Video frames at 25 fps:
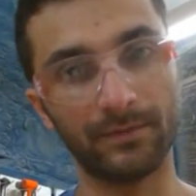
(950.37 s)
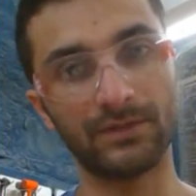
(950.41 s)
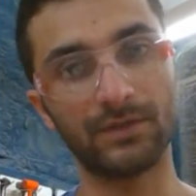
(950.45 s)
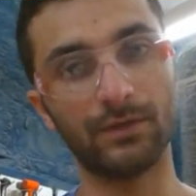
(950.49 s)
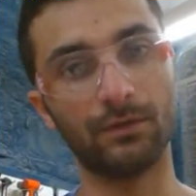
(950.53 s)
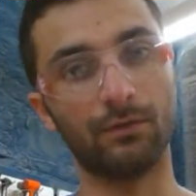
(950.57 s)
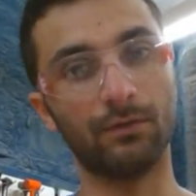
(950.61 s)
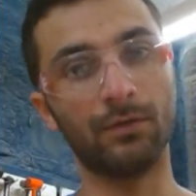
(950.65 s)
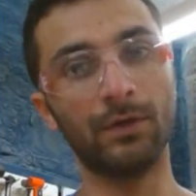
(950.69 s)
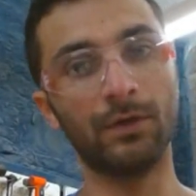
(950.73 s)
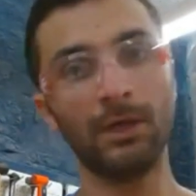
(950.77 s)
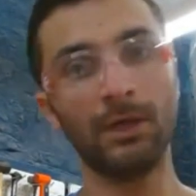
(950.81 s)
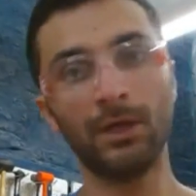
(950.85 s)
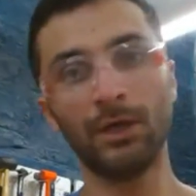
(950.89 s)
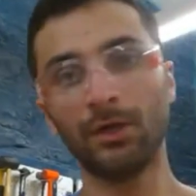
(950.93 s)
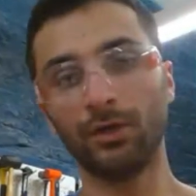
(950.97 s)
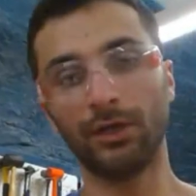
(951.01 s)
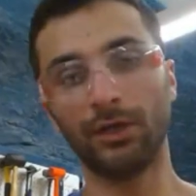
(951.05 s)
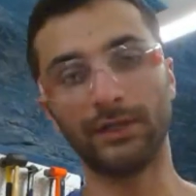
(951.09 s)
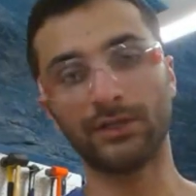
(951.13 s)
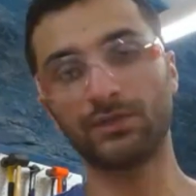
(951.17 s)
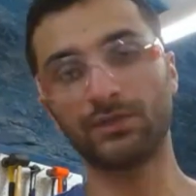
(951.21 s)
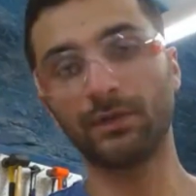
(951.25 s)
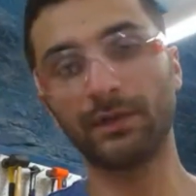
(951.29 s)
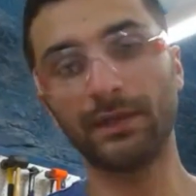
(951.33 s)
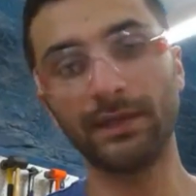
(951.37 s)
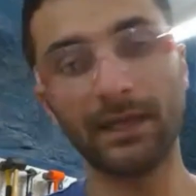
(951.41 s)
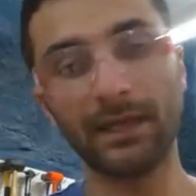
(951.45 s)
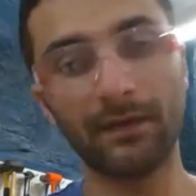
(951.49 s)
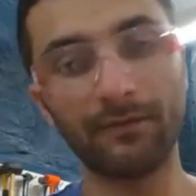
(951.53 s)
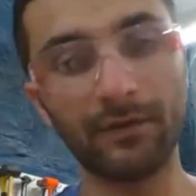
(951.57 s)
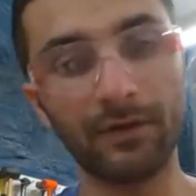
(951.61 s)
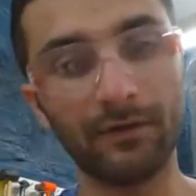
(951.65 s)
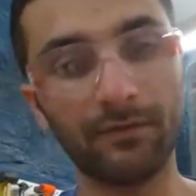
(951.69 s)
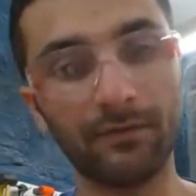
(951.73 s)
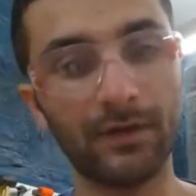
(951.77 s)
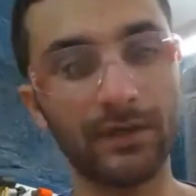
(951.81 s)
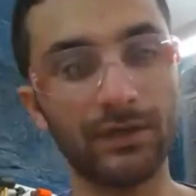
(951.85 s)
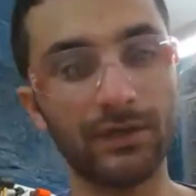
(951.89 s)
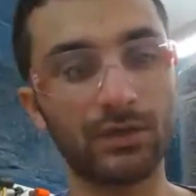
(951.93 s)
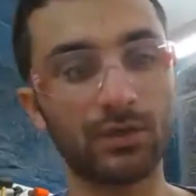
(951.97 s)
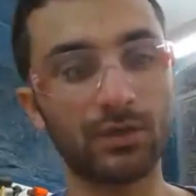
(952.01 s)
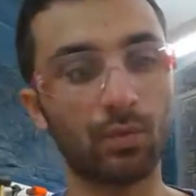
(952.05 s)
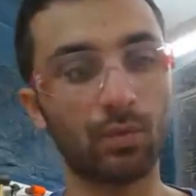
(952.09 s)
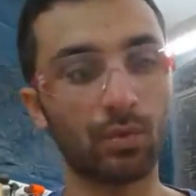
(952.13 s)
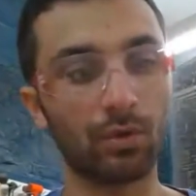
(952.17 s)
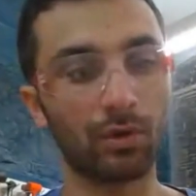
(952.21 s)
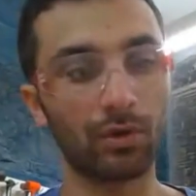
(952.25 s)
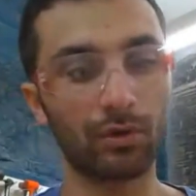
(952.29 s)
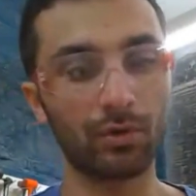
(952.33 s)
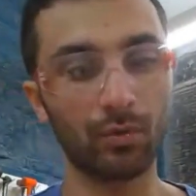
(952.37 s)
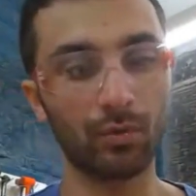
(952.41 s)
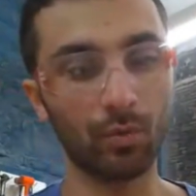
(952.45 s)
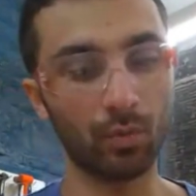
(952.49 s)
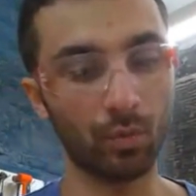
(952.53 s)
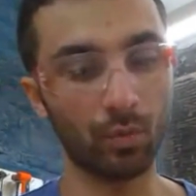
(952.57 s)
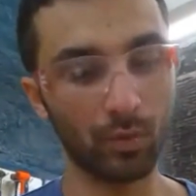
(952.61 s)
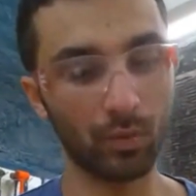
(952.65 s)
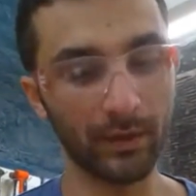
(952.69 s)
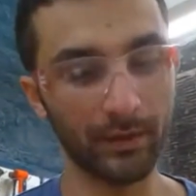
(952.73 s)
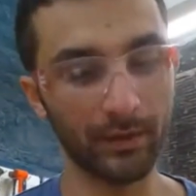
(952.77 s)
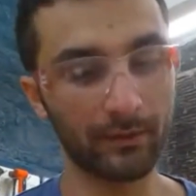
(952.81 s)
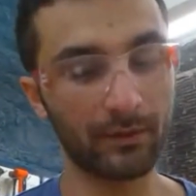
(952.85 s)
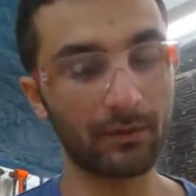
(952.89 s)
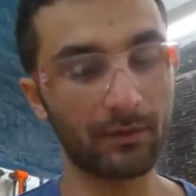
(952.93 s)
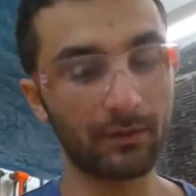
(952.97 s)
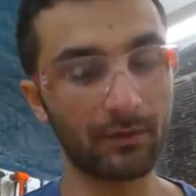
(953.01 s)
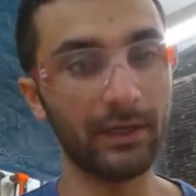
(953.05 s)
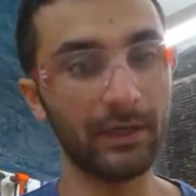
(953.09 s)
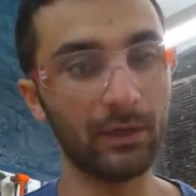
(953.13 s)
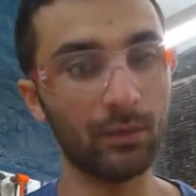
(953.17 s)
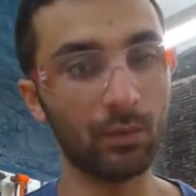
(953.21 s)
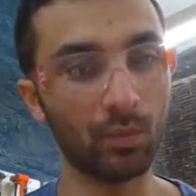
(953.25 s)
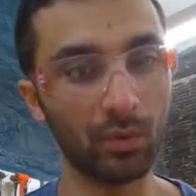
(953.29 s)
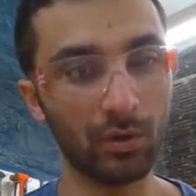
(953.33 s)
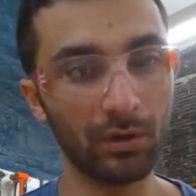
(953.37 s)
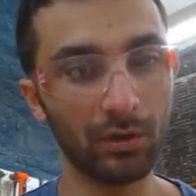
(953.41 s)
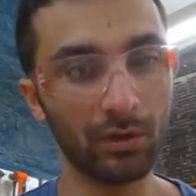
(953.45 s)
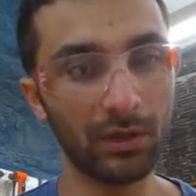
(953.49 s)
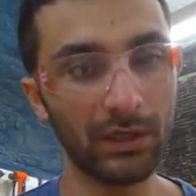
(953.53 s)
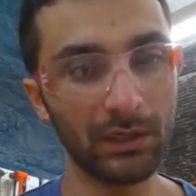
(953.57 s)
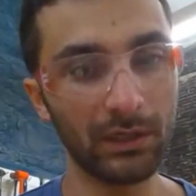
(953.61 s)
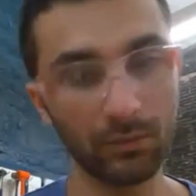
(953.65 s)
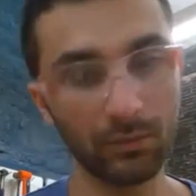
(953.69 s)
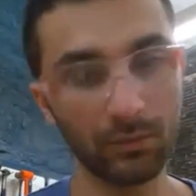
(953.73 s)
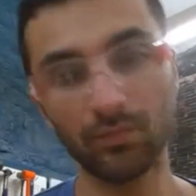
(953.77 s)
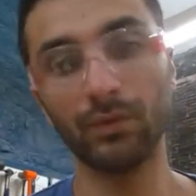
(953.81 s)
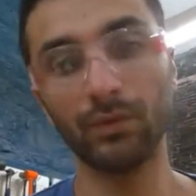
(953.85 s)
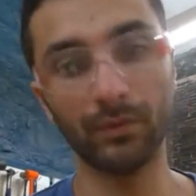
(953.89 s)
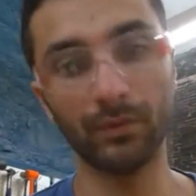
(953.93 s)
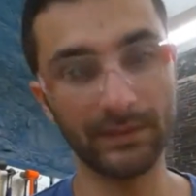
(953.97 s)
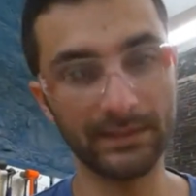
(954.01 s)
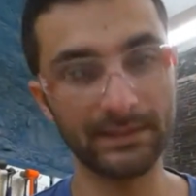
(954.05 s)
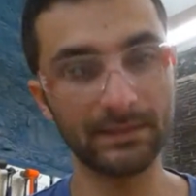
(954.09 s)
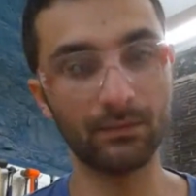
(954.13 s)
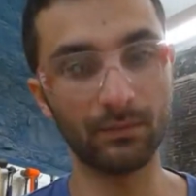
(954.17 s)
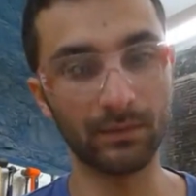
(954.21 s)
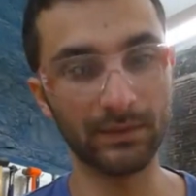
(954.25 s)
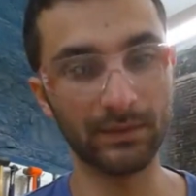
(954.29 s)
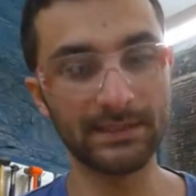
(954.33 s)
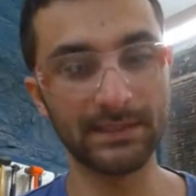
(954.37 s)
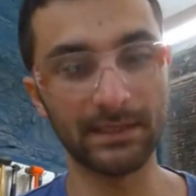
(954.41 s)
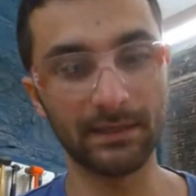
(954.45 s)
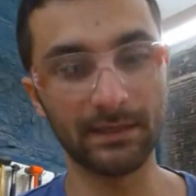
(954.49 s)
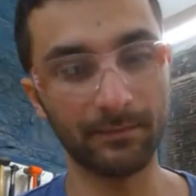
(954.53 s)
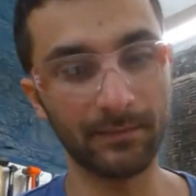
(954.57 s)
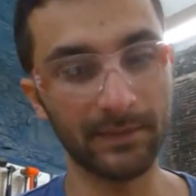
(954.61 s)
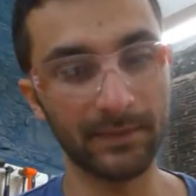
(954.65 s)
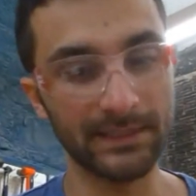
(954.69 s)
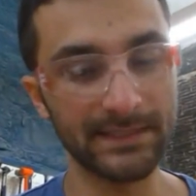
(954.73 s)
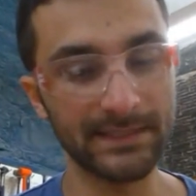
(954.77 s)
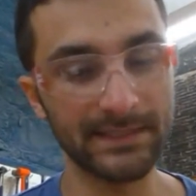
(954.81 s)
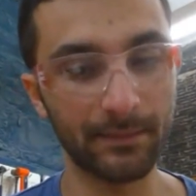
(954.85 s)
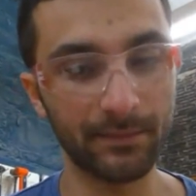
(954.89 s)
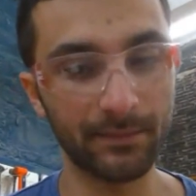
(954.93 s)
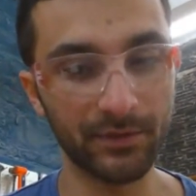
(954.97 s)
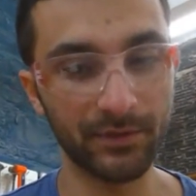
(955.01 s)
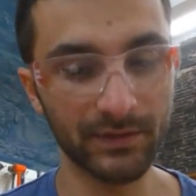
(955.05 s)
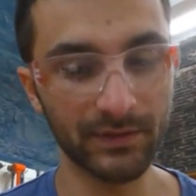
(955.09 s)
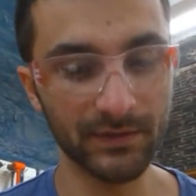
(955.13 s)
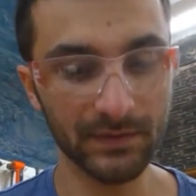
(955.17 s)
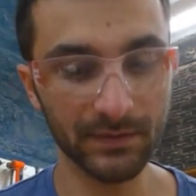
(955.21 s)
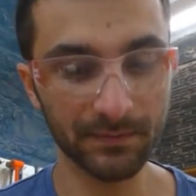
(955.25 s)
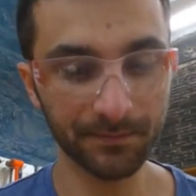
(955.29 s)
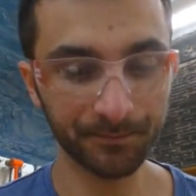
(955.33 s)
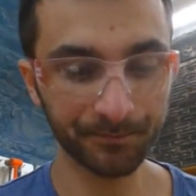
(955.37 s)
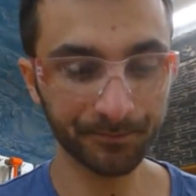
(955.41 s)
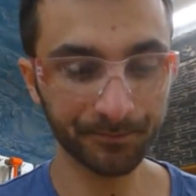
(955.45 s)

So it's really not very fun to work with green wood, with some exceptions.